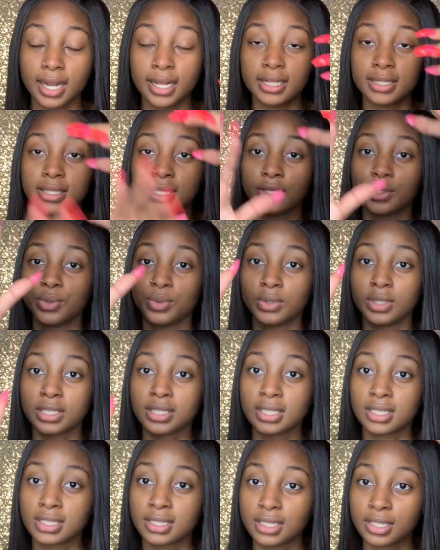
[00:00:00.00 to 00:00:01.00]
I need to do this,
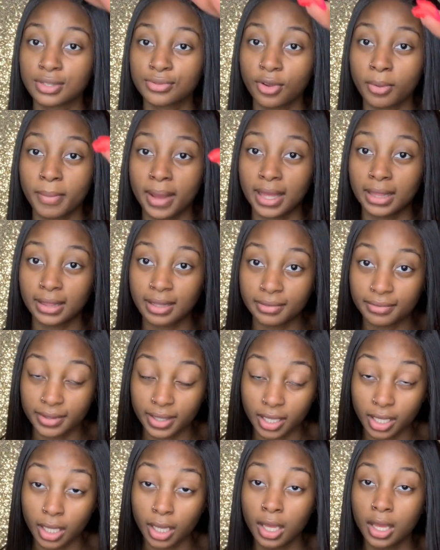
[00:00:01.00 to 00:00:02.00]
this, this for my
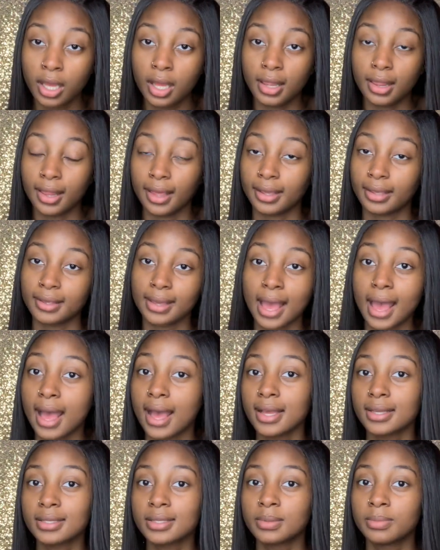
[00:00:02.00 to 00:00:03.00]
living, like
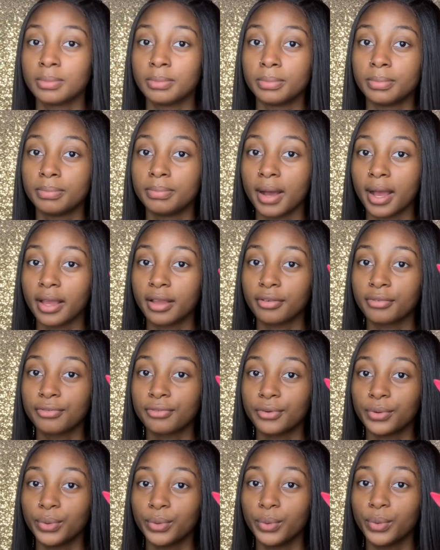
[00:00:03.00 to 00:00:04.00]
gas, buying
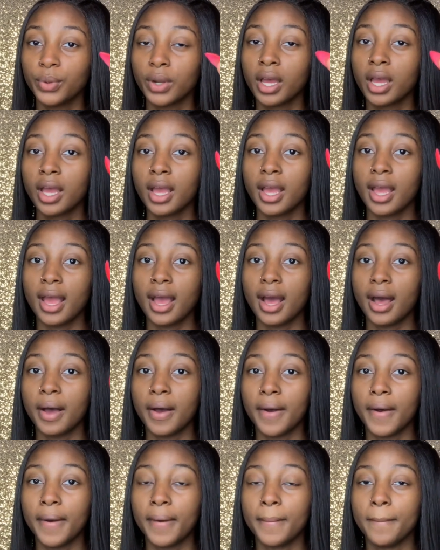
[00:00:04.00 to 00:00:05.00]
food,
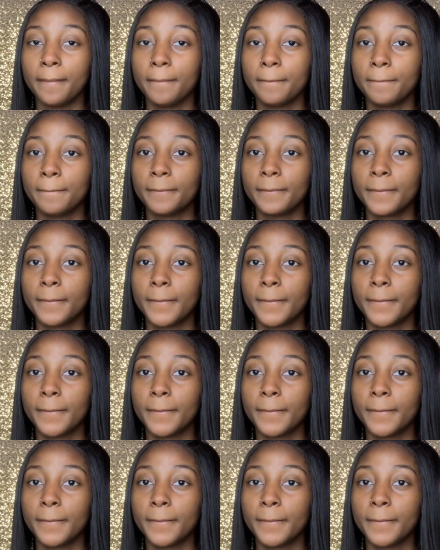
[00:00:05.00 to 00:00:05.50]
um,